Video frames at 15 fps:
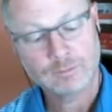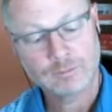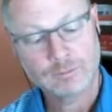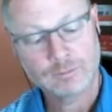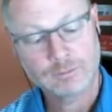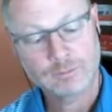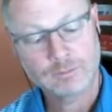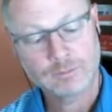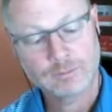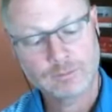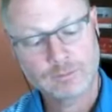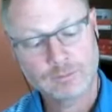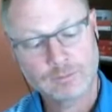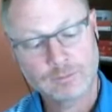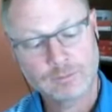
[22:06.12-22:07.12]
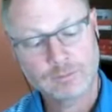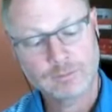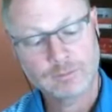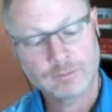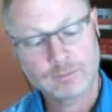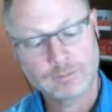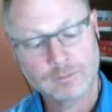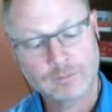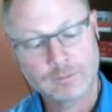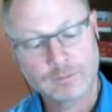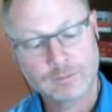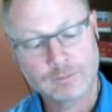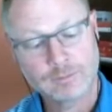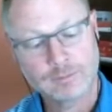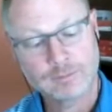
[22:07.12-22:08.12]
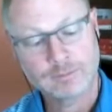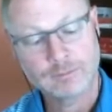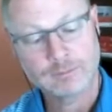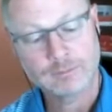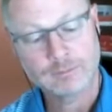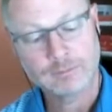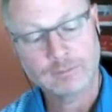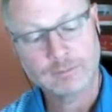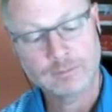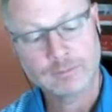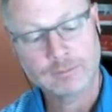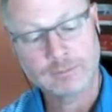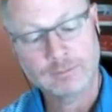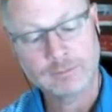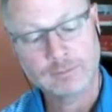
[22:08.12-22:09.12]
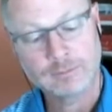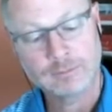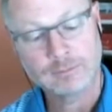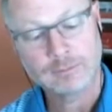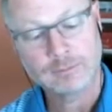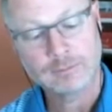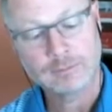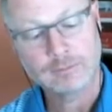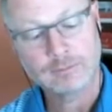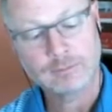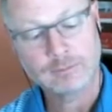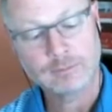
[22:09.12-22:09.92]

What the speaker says: This person isn't speaking.